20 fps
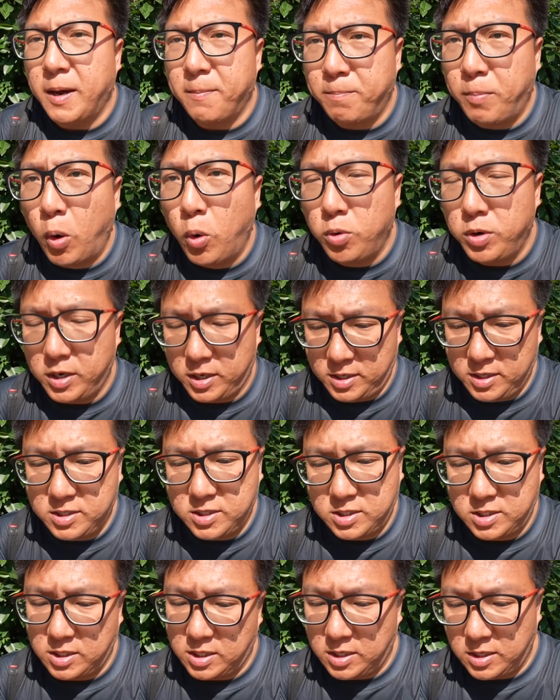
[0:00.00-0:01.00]

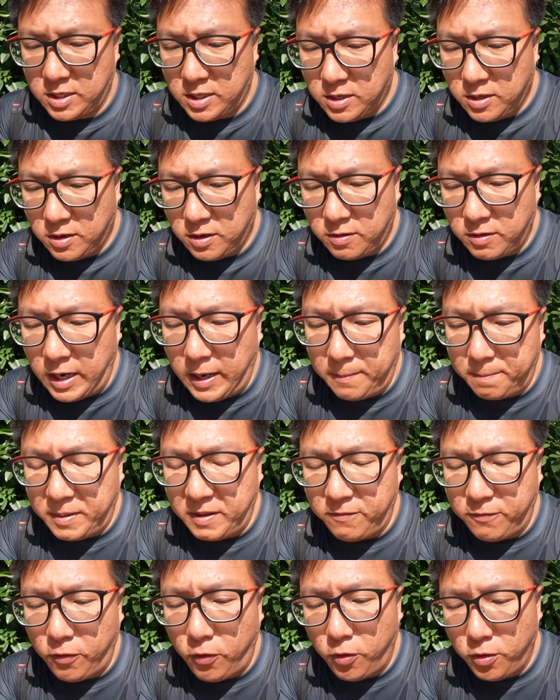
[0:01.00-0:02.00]
bonus, alright,
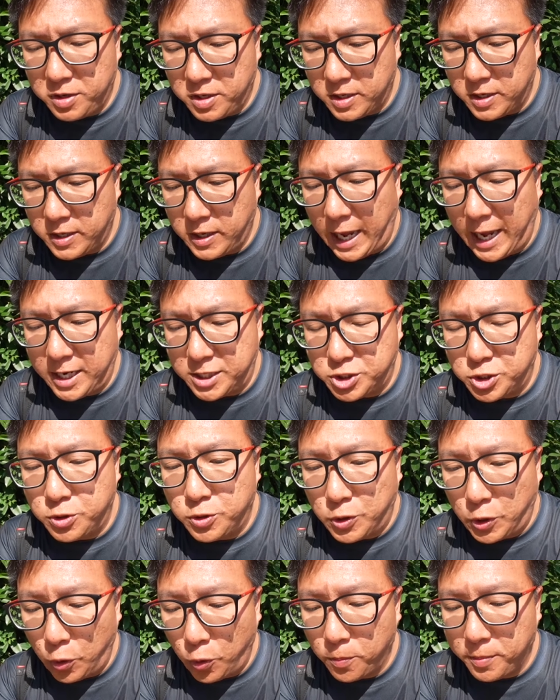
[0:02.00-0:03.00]
before the actual
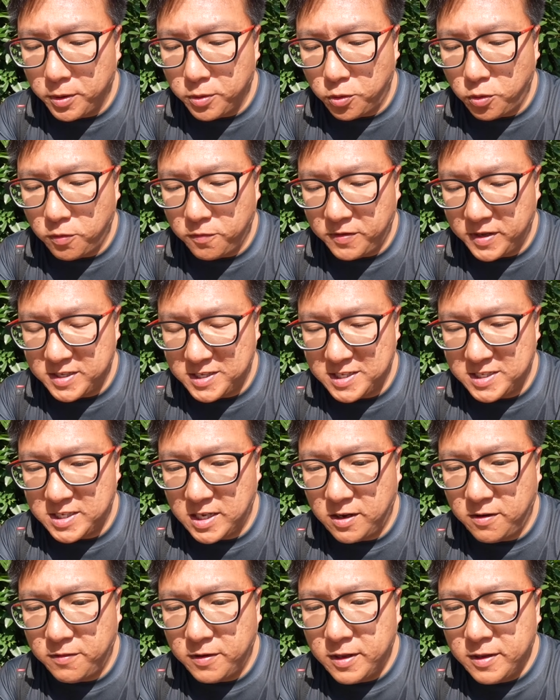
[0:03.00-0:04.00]
Global Go Fest
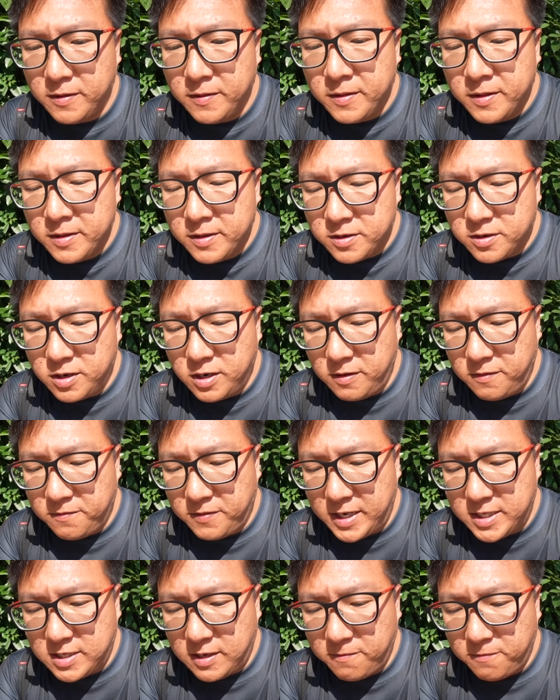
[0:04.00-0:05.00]
itself. Gonna
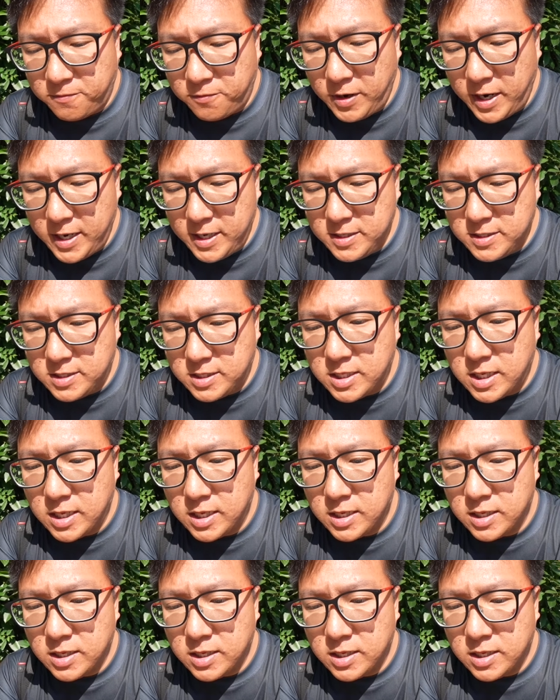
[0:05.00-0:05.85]
invite some friends.